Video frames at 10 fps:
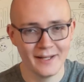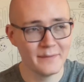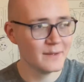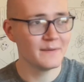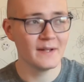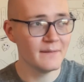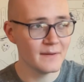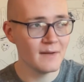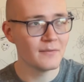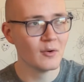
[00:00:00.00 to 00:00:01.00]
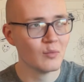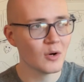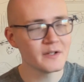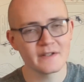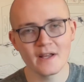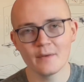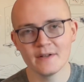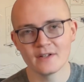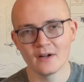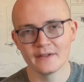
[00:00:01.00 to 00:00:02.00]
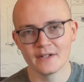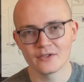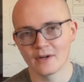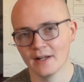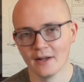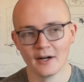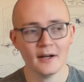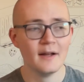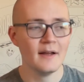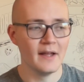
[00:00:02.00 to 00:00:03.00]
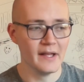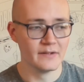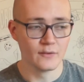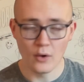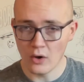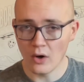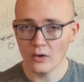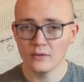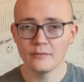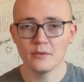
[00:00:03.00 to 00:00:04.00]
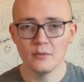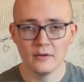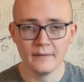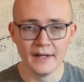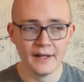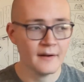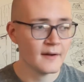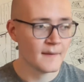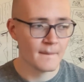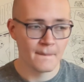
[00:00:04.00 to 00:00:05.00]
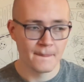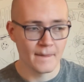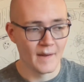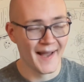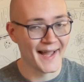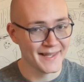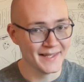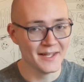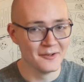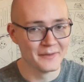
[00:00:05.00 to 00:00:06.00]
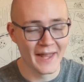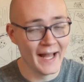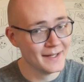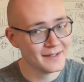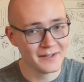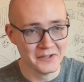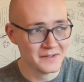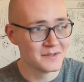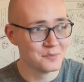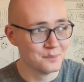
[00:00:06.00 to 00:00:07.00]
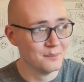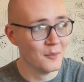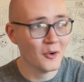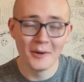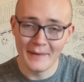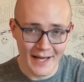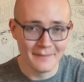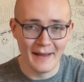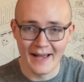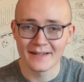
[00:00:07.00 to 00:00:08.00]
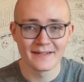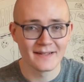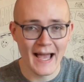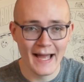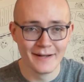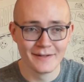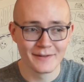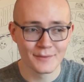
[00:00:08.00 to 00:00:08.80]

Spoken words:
Even if the worst thing we saw in this trailer is all of the movie, I can get over that, because more Mad Max, and